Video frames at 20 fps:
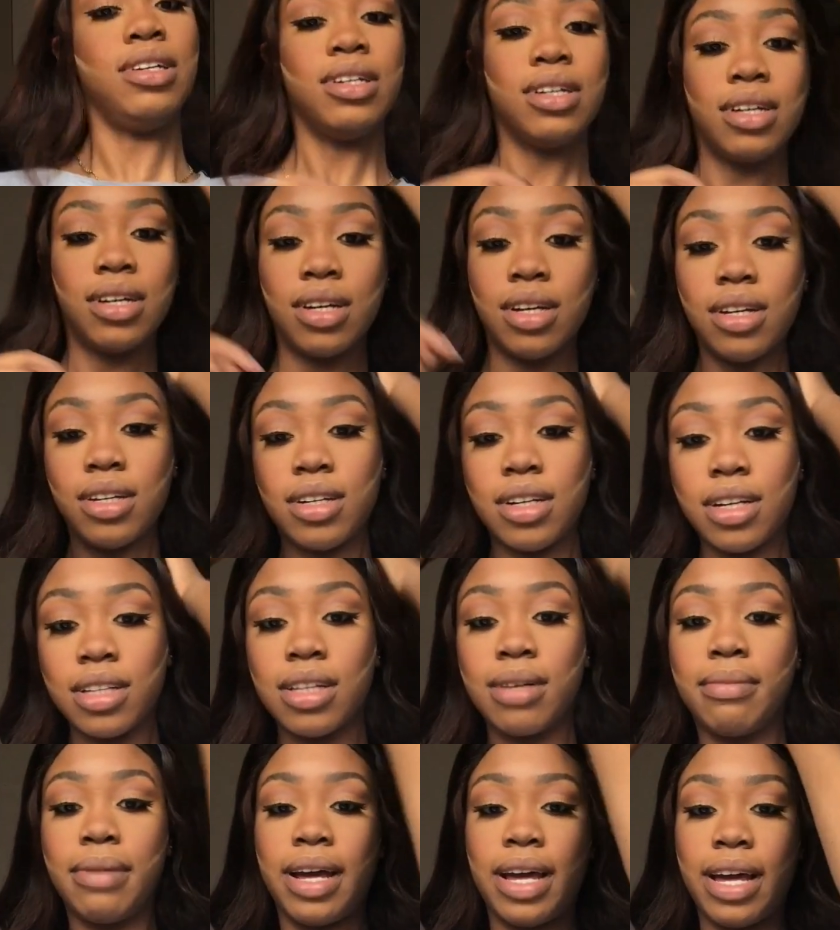Now
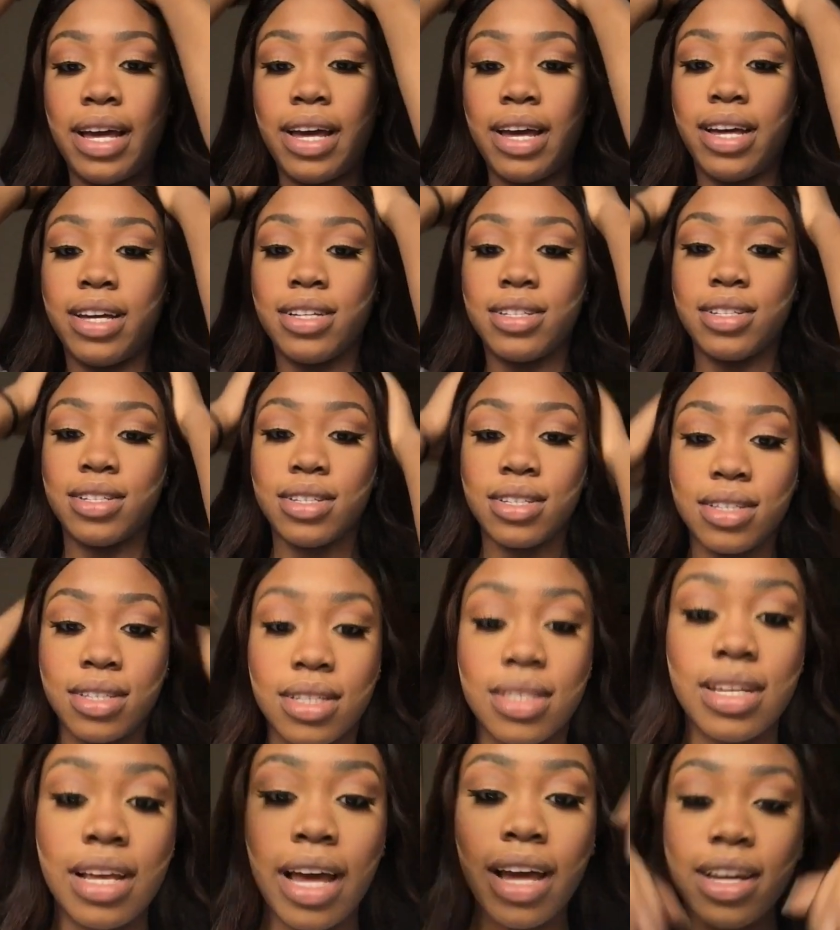that my hair is
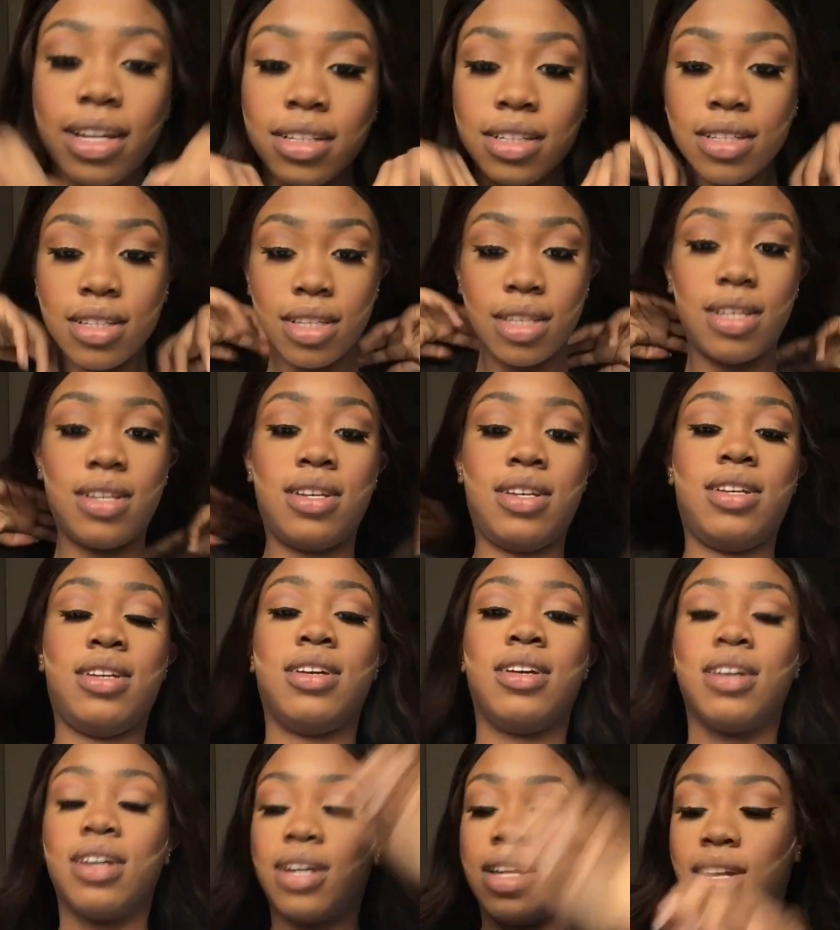set,
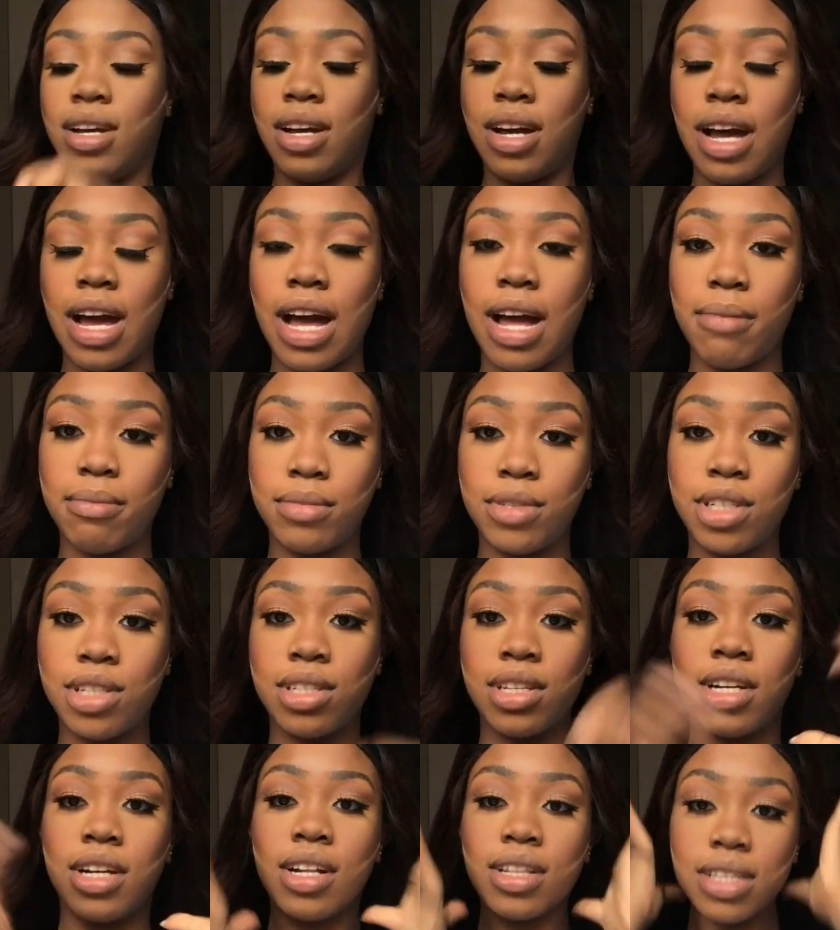I'm
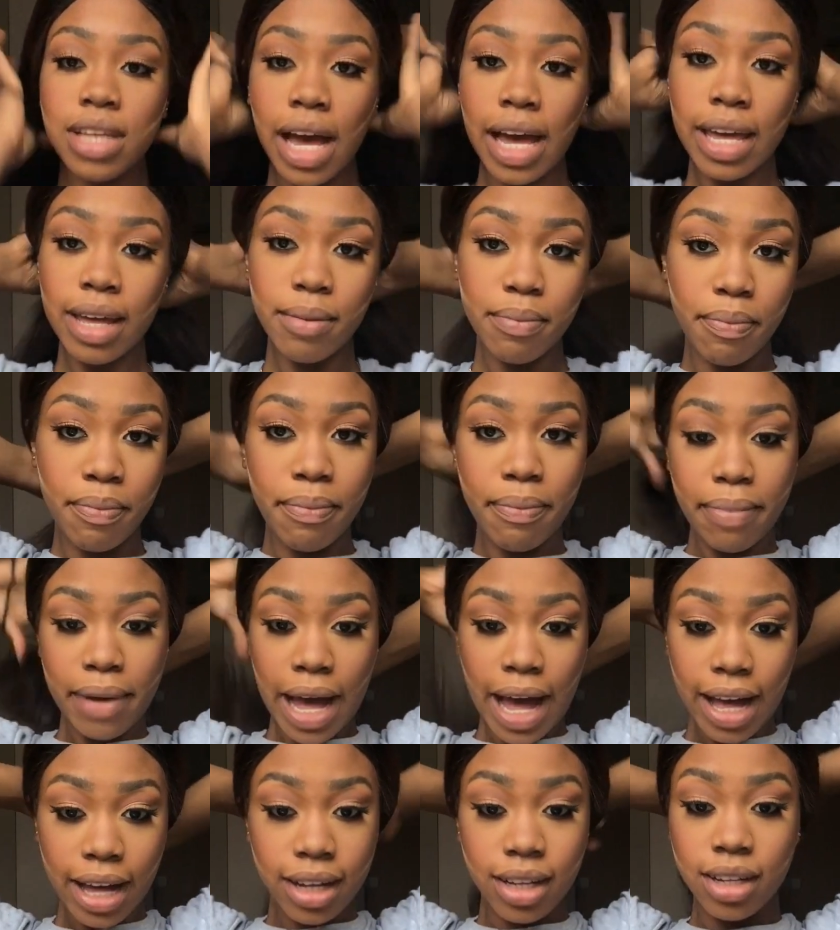just gonna tie it
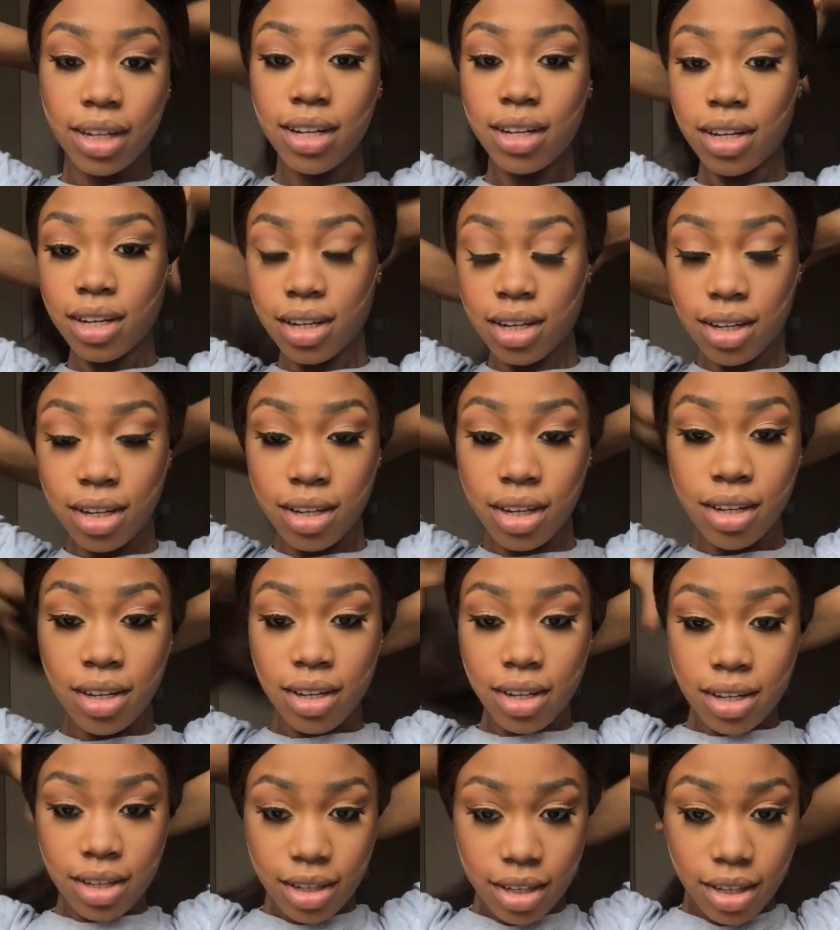back
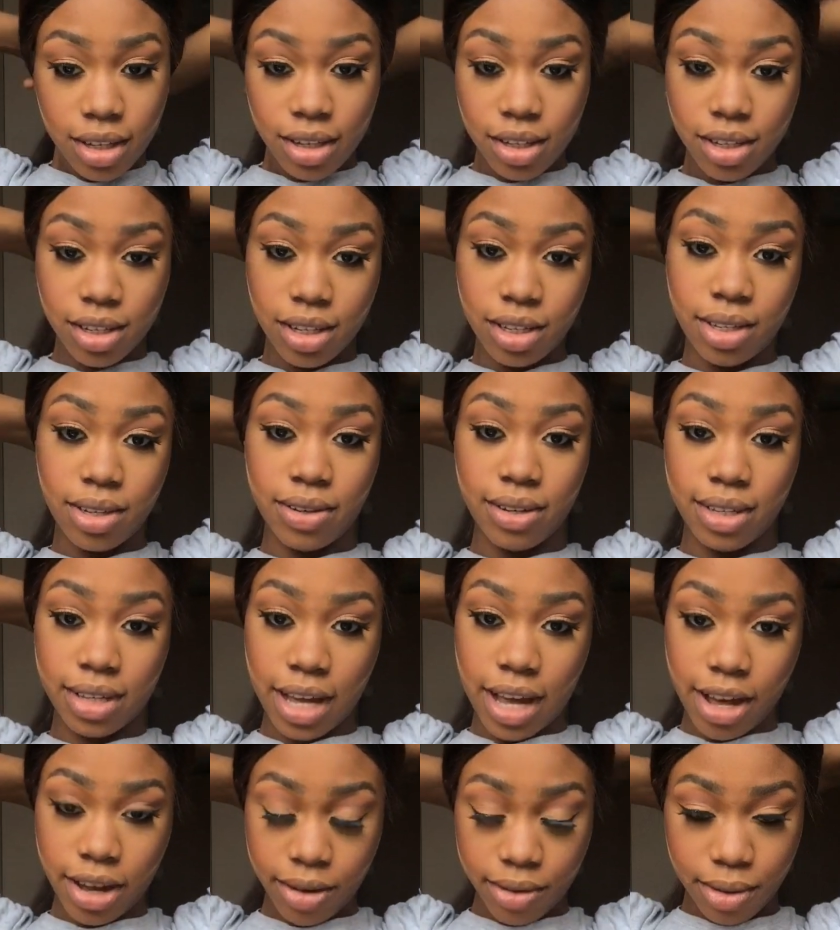just so
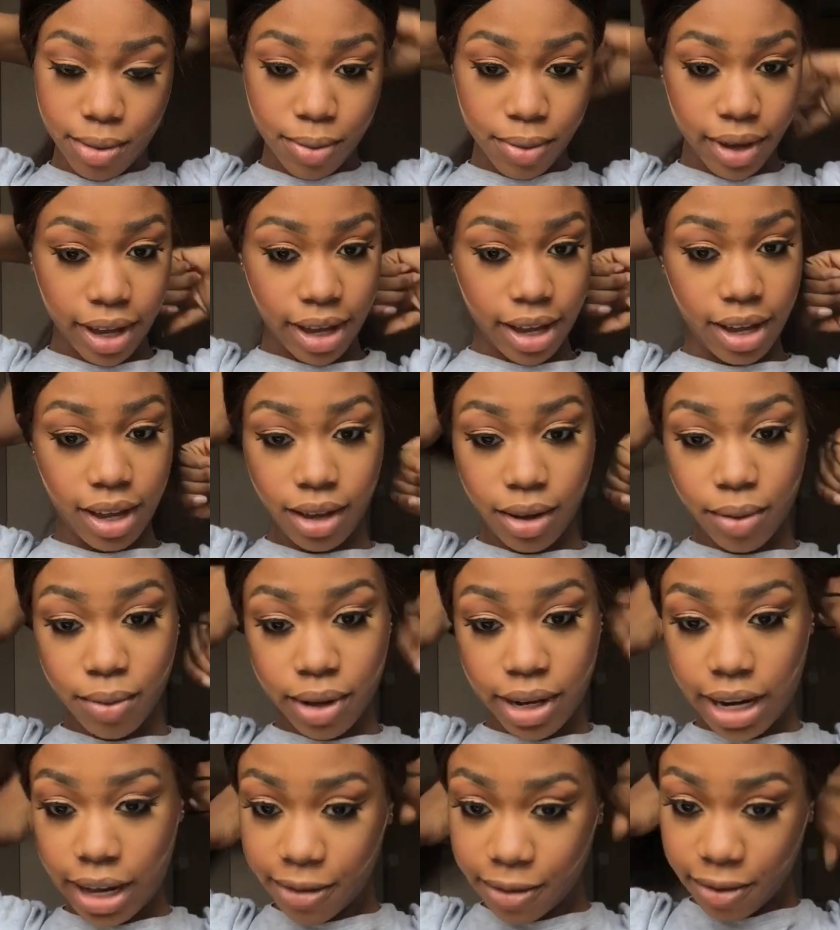it's out of the way
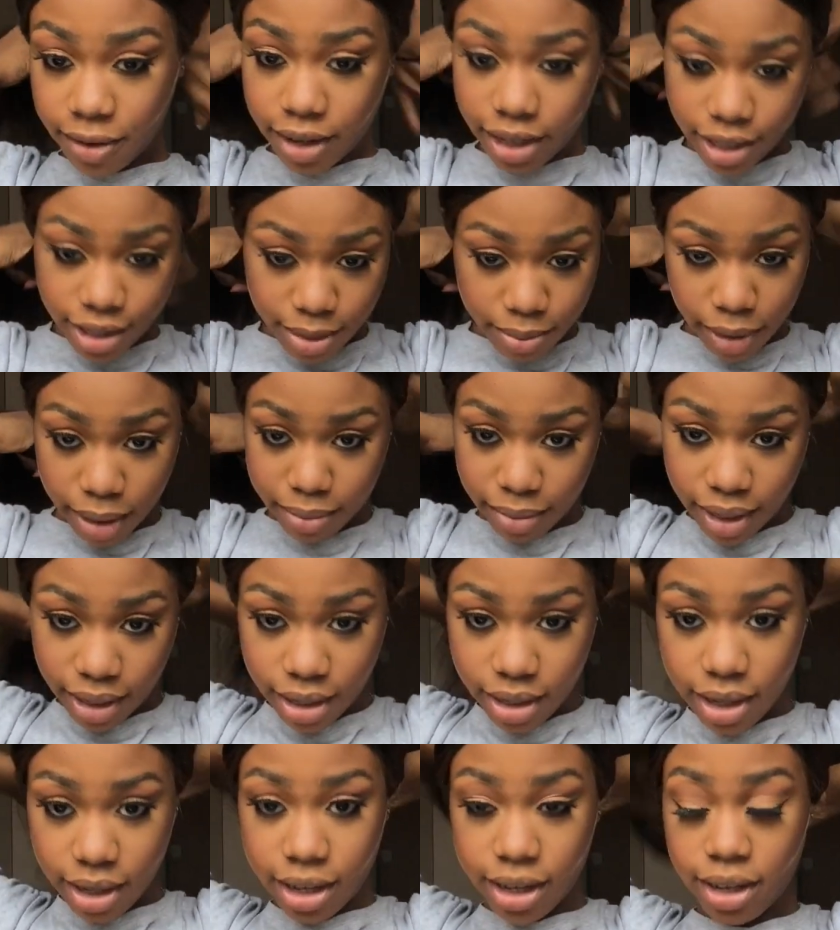while I finish my
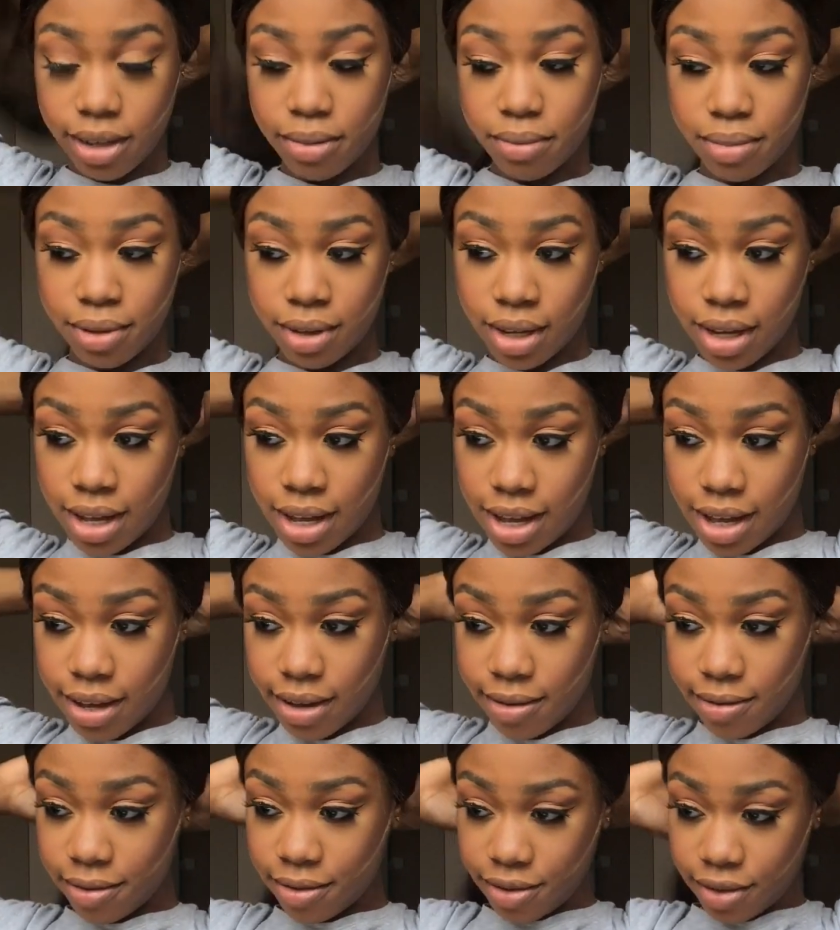makeup.
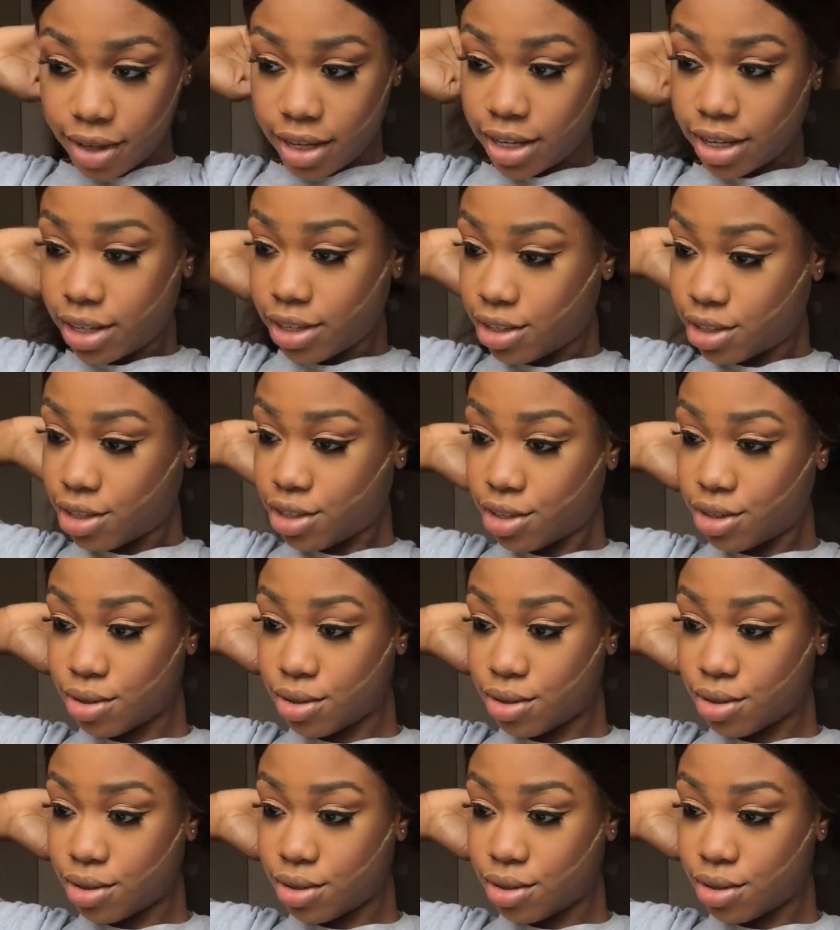I'm finished.